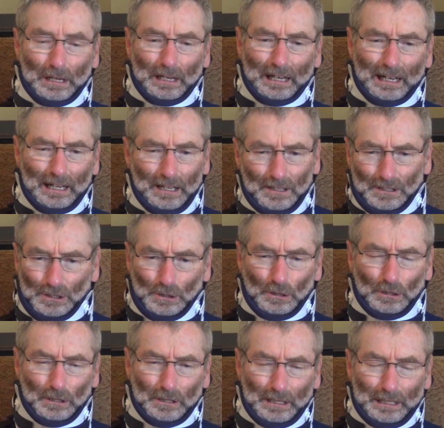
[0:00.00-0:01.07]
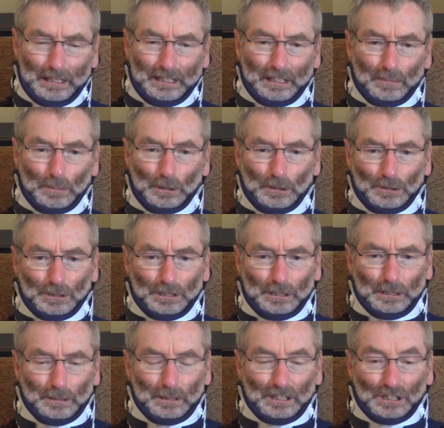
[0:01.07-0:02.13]
And so they built
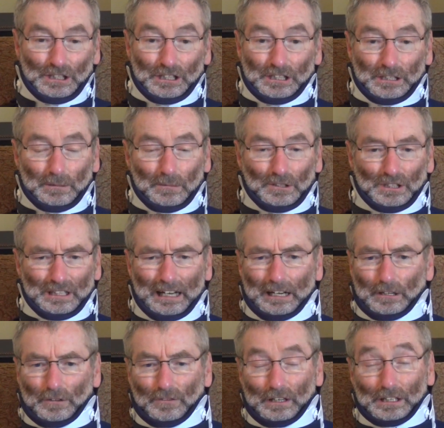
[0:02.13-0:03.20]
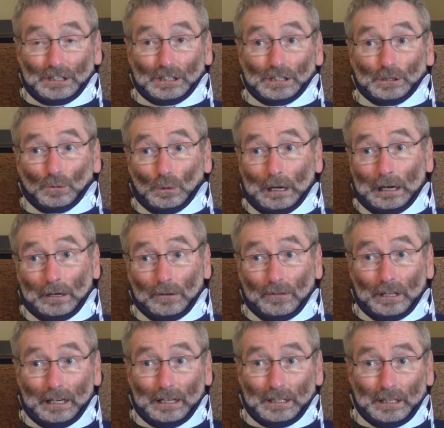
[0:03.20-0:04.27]
a system of sacrifices around
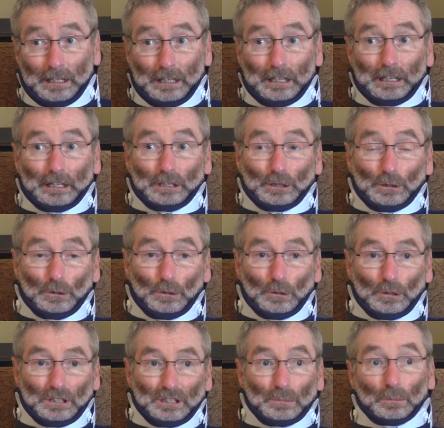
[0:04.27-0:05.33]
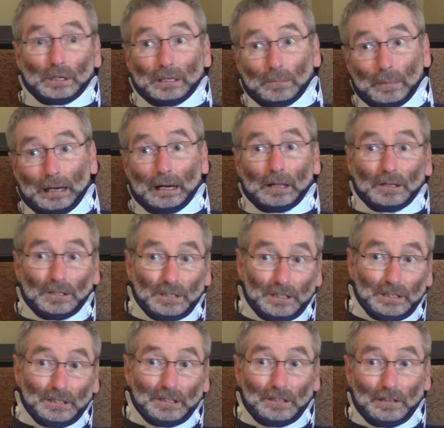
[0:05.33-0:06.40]
that to bring balance
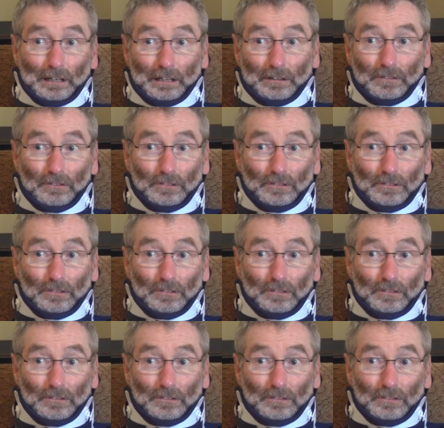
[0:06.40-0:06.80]
into life.